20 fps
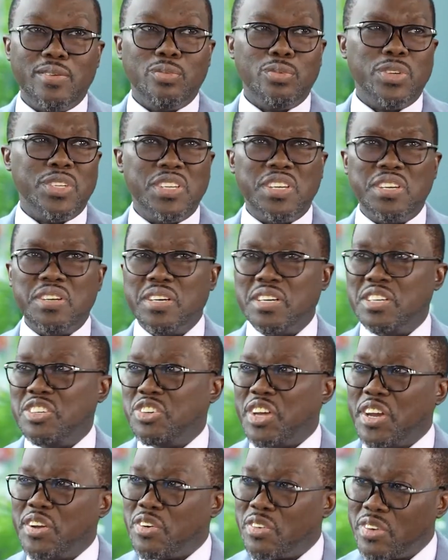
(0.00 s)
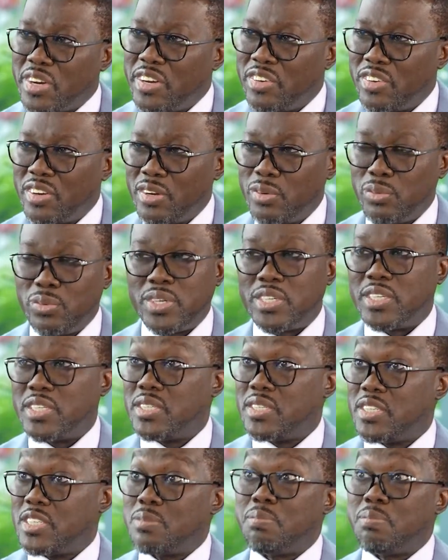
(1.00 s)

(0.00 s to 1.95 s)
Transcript: within a generation, which is a